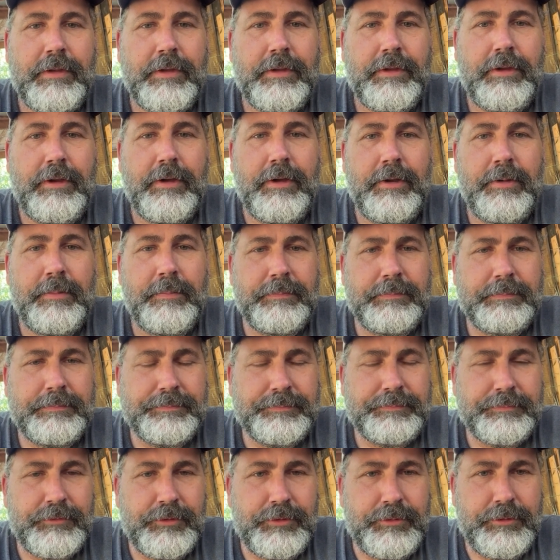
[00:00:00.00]

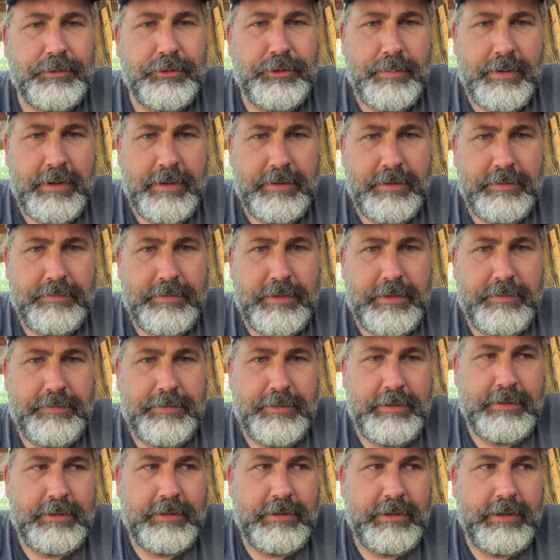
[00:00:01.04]
You may be
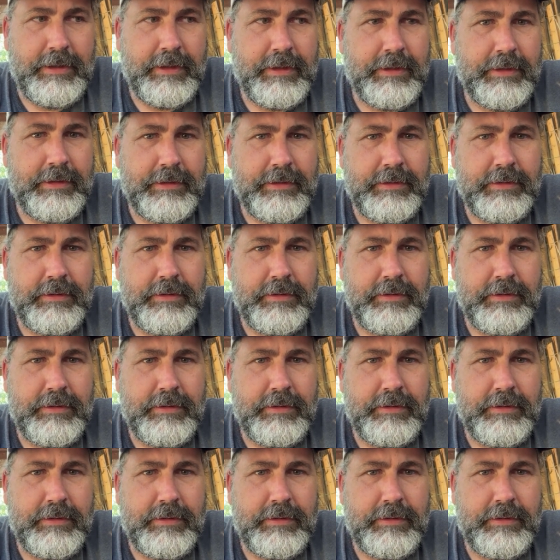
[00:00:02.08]
feeling like